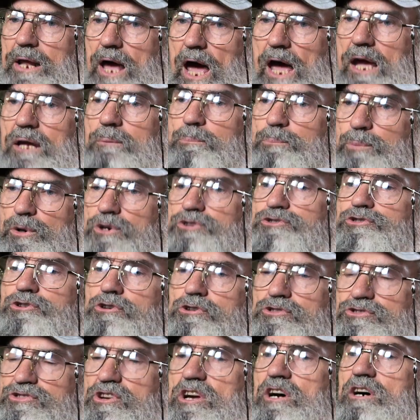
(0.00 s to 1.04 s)
right, hey, put
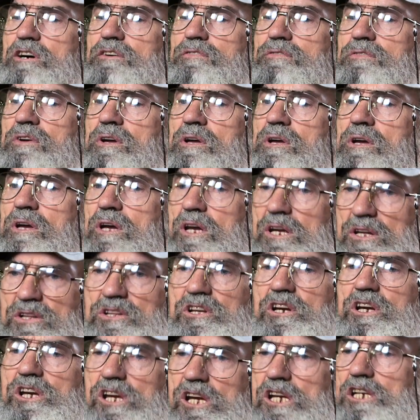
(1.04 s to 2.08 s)
yourself
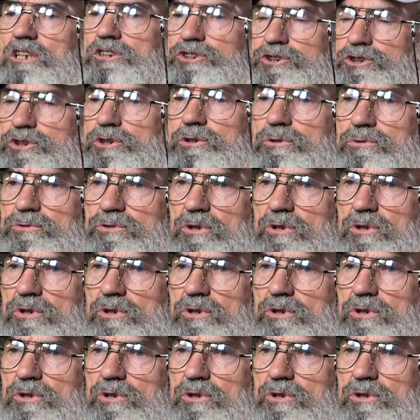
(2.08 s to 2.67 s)
in the kid's shoes,